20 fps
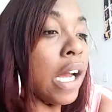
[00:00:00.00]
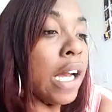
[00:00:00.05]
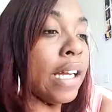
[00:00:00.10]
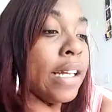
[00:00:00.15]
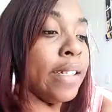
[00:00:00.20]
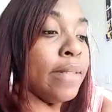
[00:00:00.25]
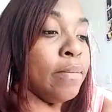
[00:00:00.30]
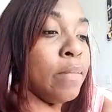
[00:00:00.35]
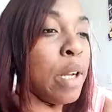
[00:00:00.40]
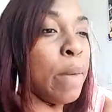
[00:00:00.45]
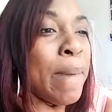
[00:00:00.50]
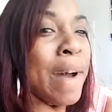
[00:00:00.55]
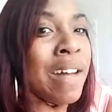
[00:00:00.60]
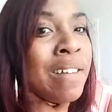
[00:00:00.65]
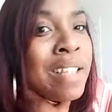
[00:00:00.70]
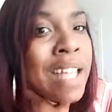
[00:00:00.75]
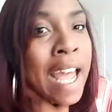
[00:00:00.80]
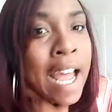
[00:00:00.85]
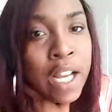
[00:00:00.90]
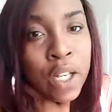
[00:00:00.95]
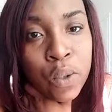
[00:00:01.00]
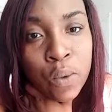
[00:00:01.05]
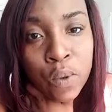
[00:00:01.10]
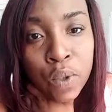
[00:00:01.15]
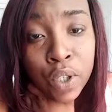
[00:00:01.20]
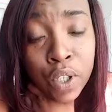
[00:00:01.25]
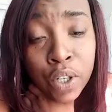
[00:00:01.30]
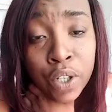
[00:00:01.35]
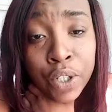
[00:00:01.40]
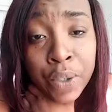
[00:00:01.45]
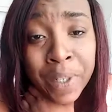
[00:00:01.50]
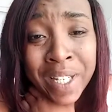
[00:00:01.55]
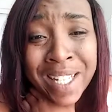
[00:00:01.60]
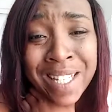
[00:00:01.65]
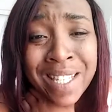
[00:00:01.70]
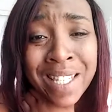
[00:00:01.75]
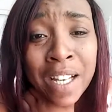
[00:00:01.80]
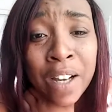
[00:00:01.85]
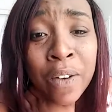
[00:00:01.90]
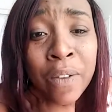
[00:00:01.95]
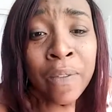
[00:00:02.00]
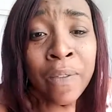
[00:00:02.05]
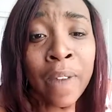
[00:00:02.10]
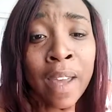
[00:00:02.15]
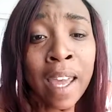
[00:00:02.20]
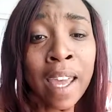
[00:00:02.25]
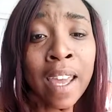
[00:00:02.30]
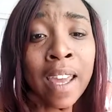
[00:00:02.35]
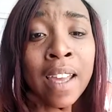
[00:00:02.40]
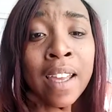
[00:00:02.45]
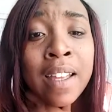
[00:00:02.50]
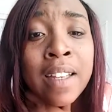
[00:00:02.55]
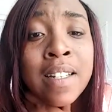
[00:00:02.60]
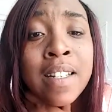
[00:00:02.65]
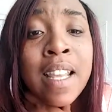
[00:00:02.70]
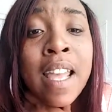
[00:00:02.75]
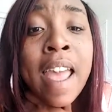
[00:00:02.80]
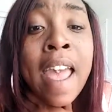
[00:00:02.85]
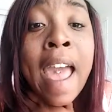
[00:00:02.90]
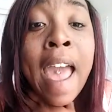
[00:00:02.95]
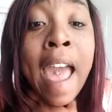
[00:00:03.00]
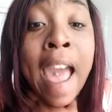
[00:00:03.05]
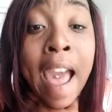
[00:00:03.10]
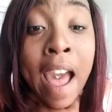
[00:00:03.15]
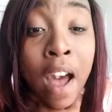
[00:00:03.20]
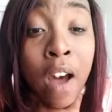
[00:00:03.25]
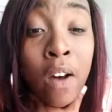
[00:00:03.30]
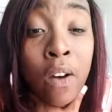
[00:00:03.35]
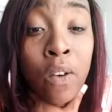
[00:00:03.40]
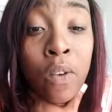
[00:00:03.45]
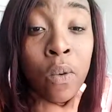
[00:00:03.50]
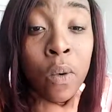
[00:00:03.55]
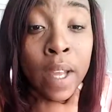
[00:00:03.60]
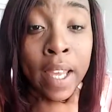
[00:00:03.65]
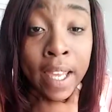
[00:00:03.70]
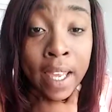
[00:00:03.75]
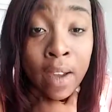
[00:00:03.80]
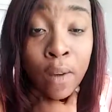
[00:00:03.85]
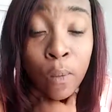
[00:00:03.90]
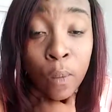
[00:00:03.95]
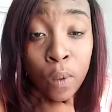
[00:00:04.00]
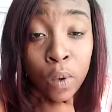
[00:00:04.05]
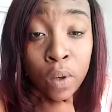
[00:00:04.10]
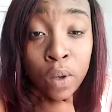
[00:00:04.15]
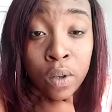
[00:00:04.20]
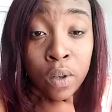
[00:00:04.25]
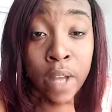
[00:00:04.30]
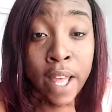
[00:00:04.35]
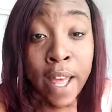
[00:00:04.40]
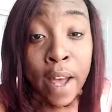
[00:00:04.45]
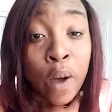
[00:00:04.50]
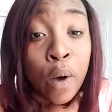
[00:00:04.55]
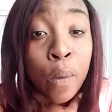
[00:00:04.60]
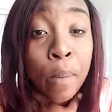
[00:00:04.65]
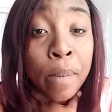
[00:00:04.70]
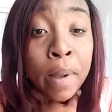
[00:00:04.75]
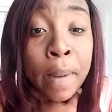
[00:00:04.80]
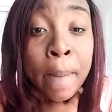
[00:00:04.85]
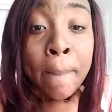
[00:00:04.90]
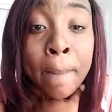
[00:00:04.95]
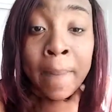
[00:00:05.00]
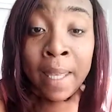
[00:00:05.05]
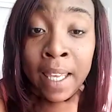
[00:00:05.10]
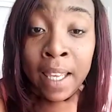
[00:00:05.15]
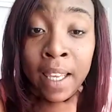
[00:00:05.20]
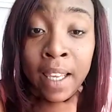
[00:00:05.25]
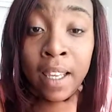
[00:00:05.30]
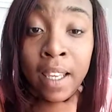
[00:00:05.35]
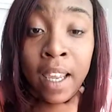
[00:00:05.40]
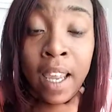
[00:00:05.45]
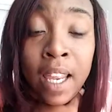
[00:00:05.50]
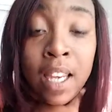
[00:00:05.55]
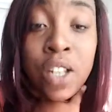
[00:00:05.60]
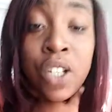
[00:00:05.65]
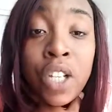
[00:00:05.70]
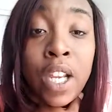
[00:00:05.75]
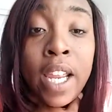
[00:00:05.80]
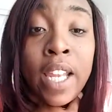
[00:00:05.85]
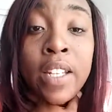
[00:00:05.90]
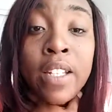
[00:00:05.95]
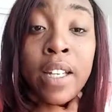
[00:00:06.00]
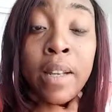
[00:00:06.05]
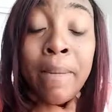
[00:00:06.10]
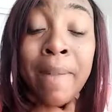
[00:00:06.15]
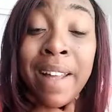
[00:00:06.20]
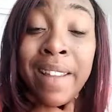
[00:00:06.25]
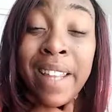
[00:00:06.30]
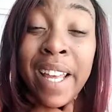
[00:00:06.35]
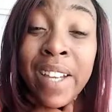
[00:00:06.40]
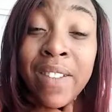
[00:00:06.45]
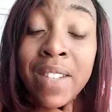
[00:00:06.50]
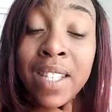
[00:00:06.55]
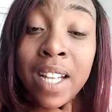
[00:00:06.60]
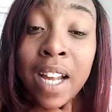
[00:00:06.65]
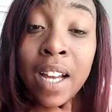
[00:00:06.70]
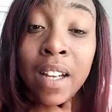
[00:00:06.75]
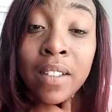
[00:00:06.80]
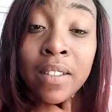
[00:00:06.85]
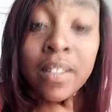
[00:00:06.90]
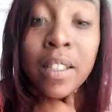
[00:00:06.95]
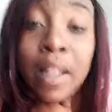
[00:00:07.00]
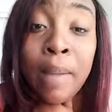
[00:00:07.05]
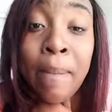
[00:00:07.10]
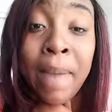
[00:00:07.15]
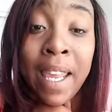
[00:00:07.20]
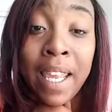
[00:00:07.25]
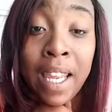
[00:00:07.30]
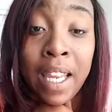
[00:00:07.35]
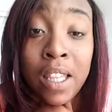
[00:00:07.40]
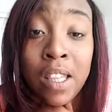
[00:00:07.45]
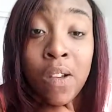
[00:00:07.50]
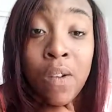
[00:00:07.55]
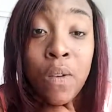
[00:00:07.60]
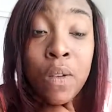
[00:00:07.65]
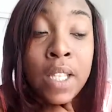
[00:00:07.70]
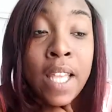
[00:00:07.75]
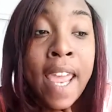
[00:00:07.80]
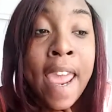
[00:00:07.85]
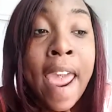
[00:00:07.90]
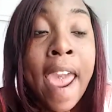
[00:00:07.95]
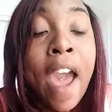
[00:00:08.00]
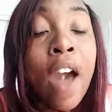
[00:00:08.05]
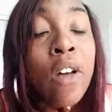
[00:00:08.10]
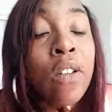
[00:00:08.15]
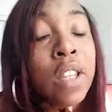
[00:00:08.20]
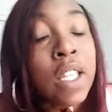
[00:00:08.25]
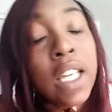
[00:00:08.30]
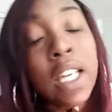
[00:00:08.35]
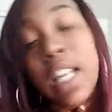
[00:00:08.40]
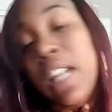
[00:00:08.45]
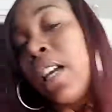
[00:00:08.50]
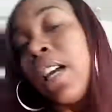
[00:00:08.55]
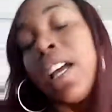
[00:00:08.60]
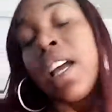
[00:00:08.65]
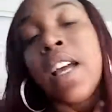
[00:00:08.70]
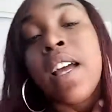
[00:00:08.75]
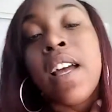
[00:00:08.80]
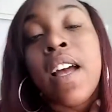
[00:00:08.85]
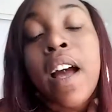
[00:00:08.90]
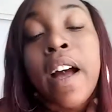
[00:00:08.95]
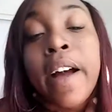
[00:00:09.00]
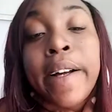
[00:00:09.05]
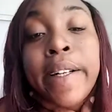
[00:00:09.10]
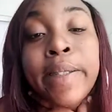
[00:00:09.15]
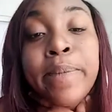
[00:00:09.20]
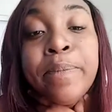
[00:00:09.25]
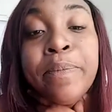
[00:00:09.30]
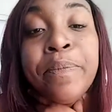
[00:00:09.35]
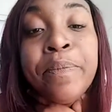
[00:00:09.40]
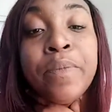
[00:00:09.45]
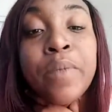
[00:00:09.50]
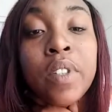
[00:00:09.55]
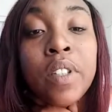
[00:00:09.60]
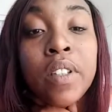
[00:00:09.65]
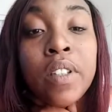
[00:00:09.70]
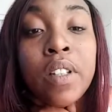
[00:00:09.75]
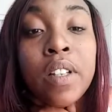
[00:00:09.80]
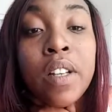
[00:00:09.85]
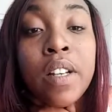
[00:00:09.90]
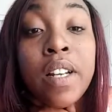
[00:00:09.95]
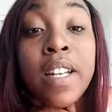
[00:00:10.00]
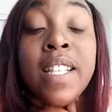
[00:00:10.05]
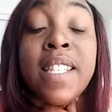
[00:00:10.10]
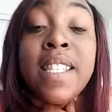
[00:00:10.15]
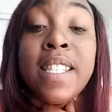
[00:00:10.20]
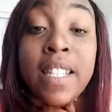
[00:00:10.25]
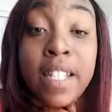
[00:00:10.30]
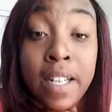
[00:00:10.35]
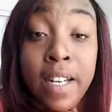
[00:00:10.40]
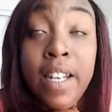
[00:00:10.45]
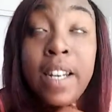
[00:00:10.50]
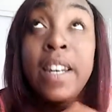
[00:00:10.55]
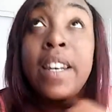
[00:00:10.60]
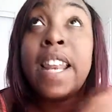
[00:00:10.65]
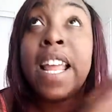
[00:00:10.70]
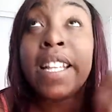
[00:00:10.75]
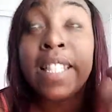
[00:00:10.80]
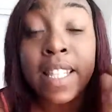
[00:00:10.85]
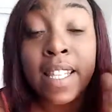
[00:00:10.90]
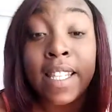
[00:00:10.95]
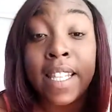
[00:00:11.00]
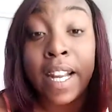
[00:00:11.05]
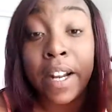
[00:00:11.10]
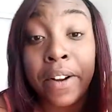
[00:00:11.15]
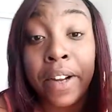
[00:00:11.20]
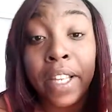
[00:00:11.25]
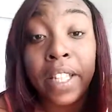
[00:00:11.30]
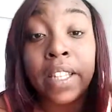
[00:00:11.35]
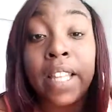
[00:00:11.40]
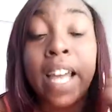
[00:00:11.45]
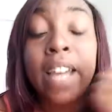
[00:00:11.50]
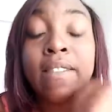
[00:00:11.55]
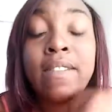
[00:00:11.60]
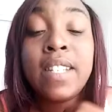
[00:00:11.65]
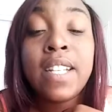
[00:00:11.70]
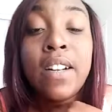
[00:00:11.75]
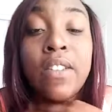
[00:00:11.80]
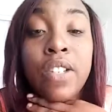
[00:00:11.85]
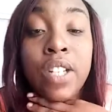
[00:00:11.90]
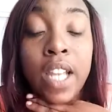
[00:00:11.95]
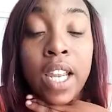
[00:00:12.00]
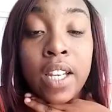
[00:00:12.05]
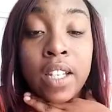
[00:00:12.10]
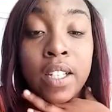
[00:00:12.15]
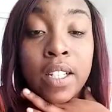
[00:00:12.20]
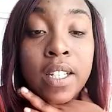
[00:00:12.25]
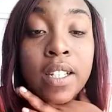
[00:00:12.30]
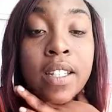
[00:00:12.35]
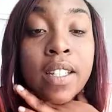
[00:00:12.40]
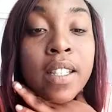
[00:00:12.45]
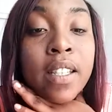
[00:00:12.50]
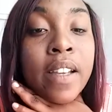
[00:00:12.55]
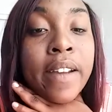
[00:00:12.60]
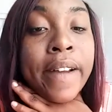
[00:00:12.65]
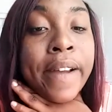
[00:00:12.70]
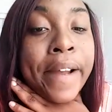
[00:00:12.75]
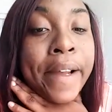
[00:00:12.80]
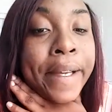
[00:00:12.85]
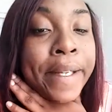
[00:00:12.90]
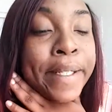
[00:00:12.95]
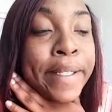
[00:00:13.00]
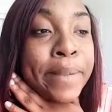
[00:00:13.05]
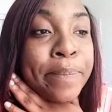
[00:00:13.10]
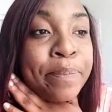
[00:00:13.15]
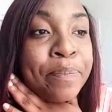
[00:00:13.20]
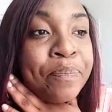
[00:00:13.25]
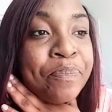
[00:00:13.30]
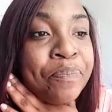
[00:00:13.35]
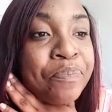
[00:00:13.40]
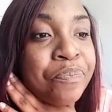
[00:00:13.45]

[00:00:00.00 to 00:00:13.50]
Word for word: um, about the actual surgery itself and how it will help me in changing my lifestyle and making those healthy, um, necessary lifestyle changes. Um,